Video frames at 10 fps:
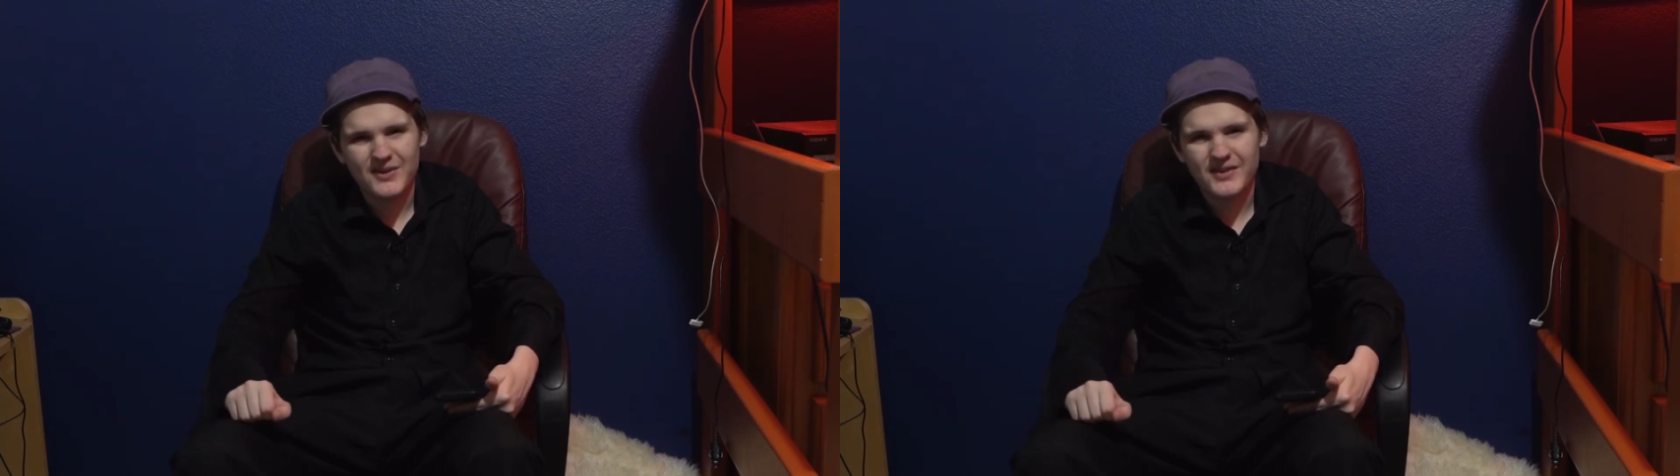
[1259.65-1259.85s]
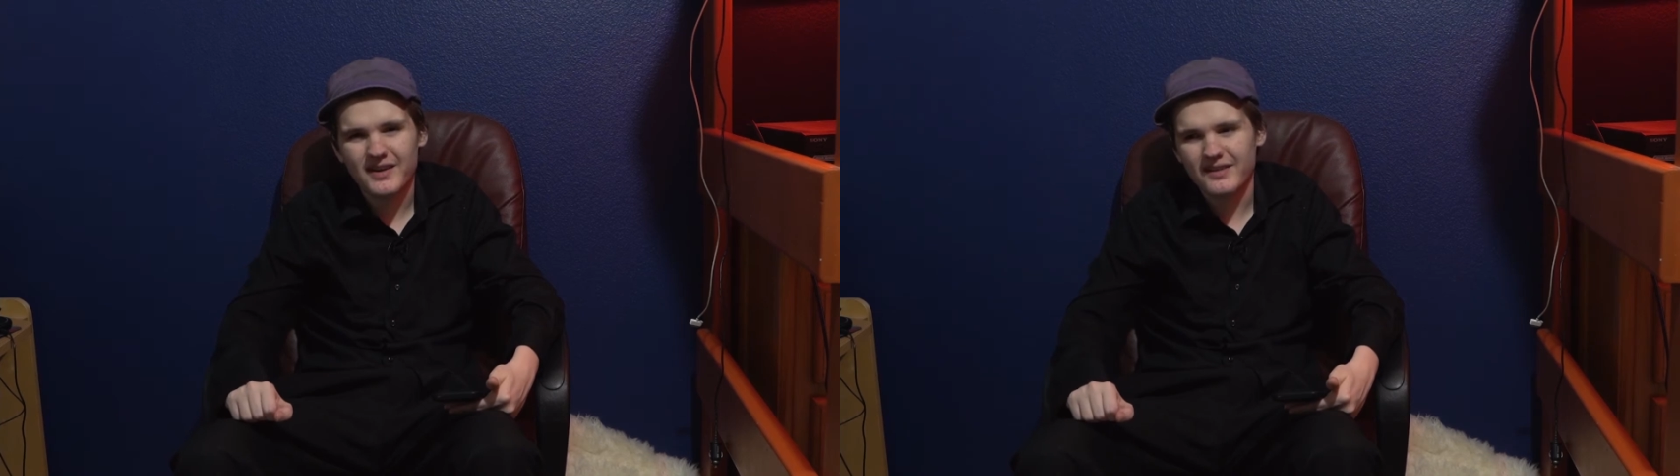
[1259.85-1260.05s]

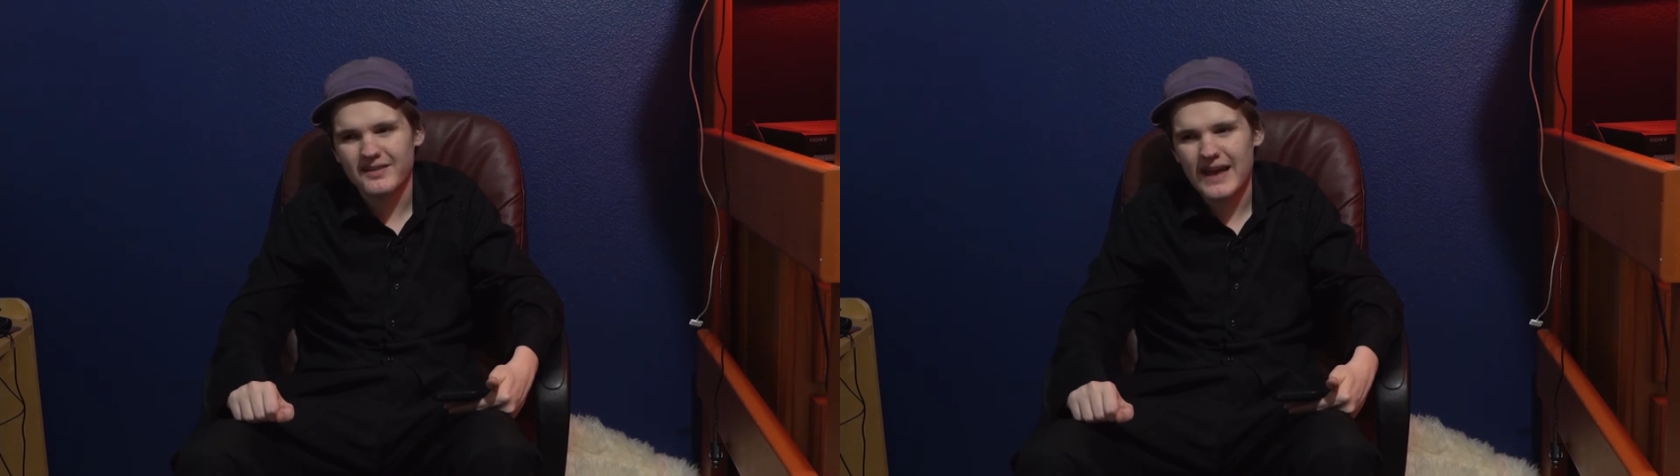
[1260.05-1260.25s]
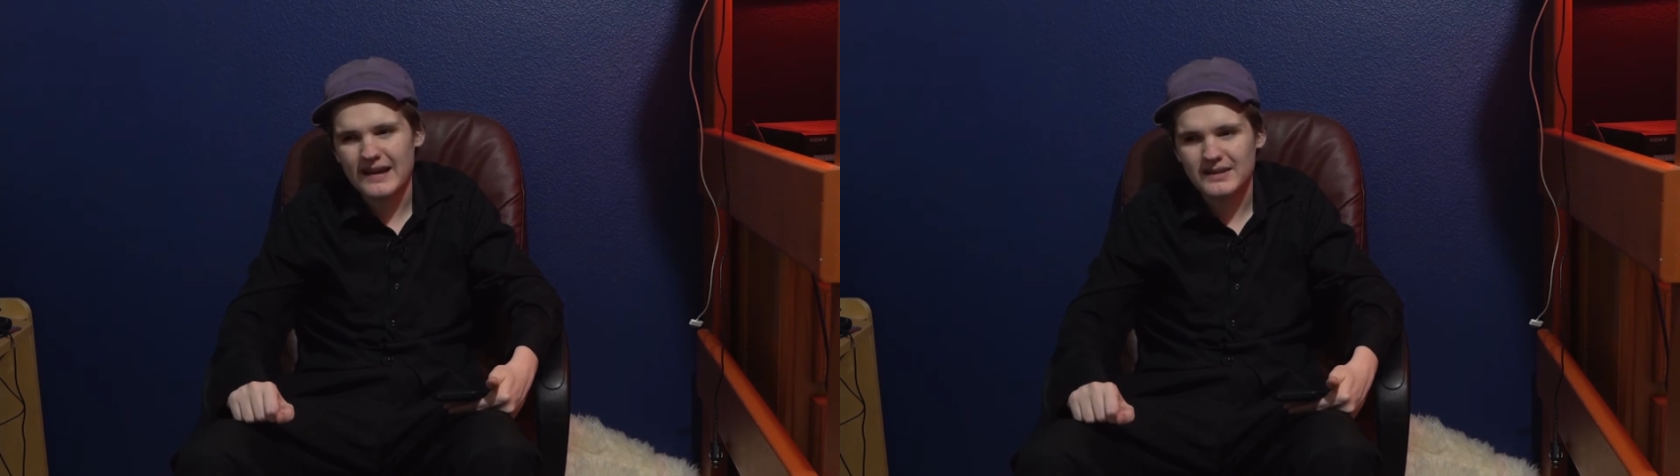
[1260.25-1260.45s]
It's not
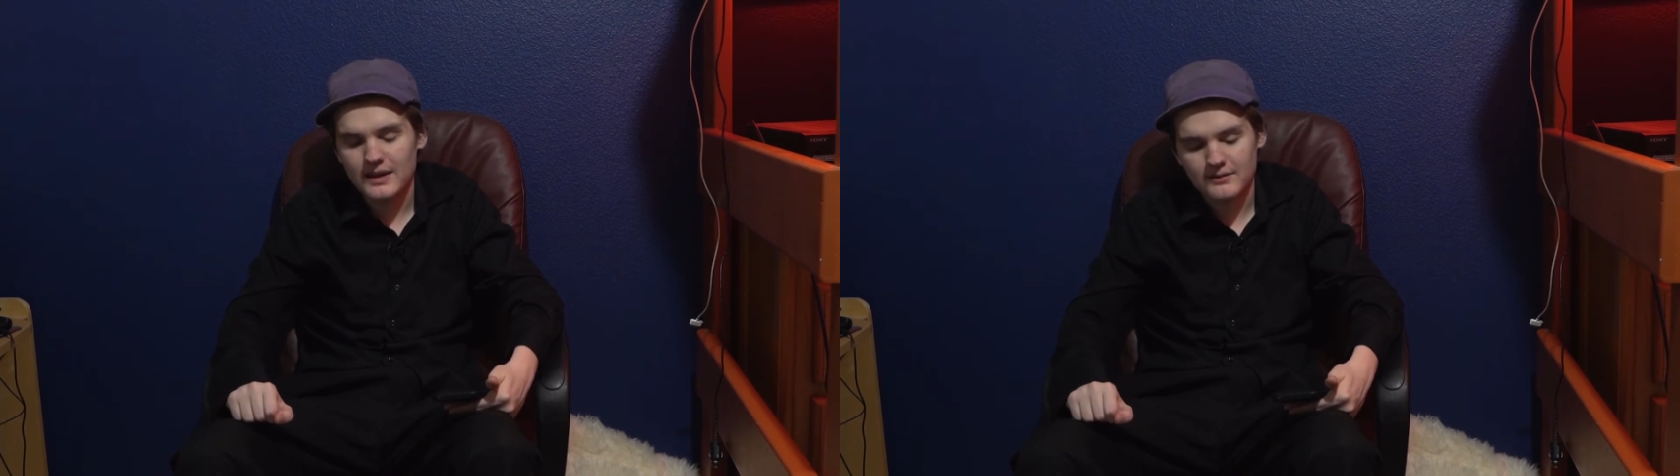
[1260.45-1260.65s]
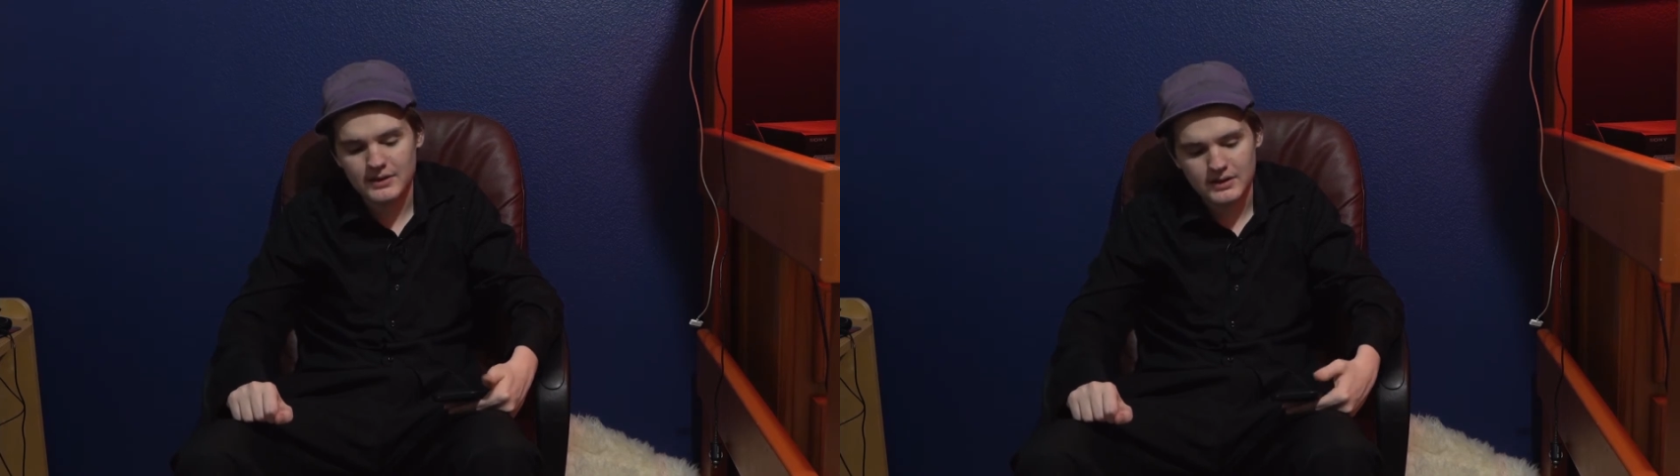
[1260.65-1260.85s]
that
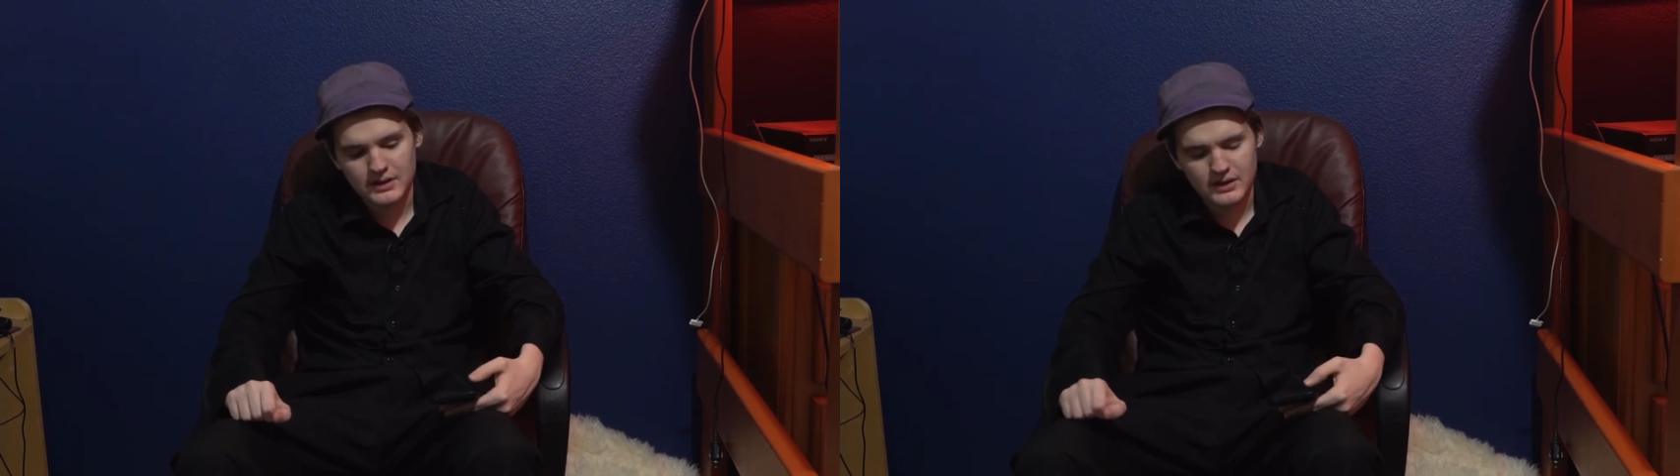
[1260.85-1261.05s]
clever.